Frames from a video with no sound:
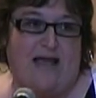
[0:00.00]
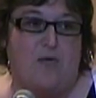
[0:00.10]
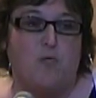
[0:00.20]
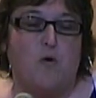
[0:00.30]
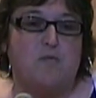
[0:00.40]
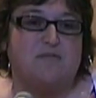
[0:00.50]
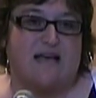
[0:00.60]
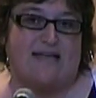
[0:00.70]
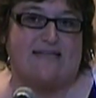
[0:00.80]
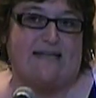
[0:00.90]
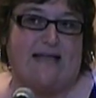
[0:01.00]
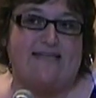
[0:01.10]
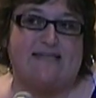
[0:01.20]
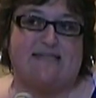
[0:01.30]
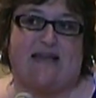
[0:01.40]
and wounds us and
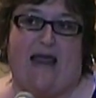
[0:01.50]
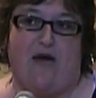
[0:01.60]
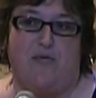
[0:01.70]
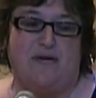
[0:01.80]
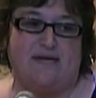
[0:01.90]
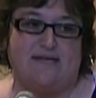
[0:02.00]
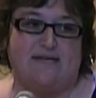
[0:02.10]
lets us down,